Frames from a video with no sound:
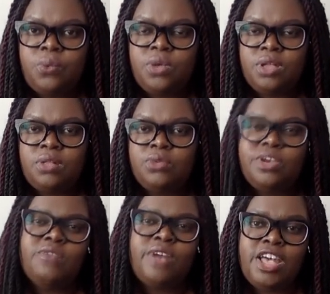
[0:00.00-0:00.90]
will
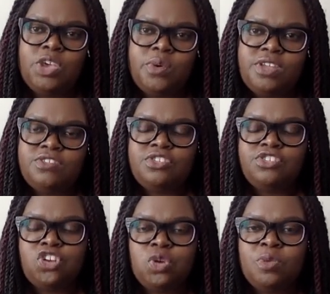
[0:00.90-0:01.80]
reevaluate to
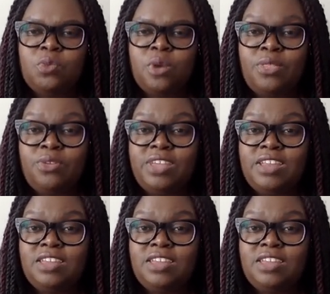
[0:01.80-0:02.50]
determine whether they